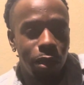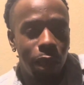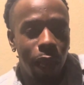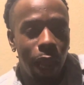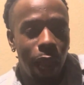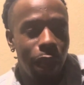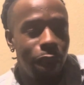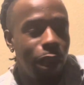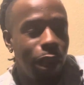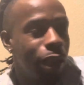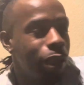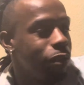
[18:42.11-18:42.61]

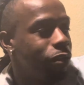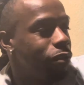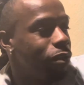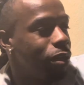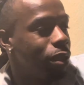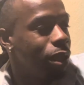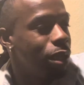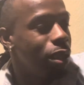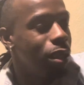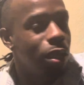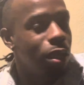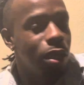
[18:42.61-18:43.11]
like a trick
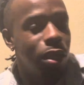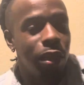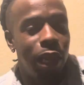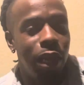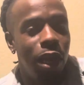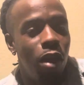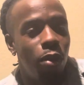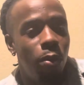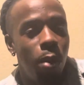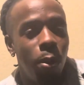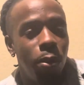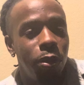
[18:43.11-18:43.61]
either, because ain't
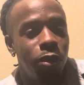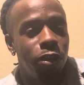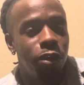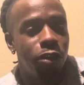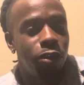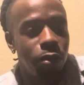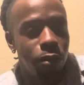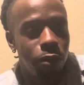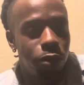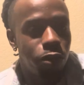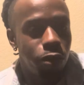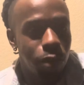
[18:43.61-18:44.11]
nothing wrong with
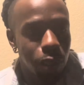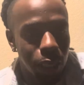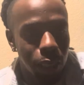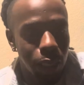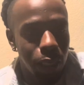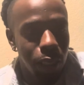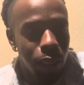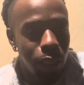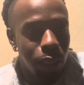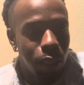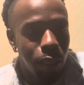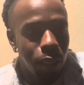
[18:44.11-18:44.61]
tricking
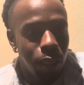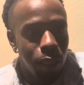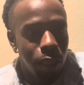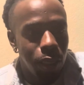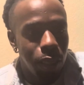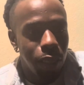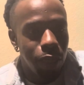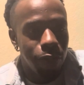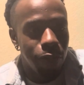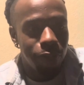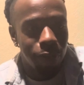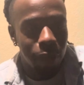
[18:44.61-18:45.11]

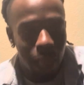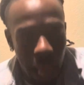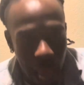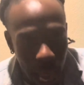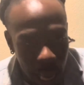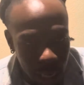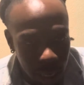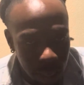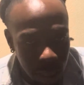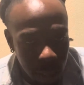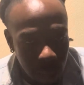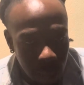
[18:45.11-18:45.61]
if you got
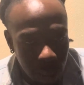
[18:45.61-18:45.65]
it.